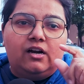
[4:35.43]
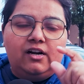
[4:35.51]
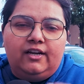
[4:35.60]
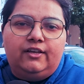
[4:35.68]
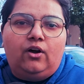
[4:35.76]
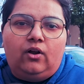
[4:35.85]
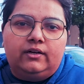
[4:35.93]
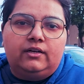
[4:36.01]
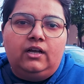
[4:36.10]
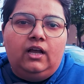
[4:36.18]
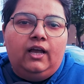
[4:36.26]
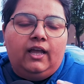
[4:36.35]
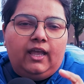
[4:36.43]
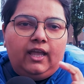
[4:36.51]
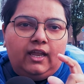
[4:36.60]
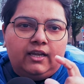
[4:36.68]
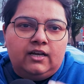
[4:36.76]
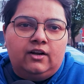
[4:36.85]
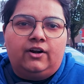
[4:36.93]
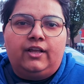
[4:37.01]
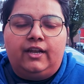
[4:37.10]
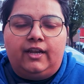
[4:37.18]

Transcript: early on in her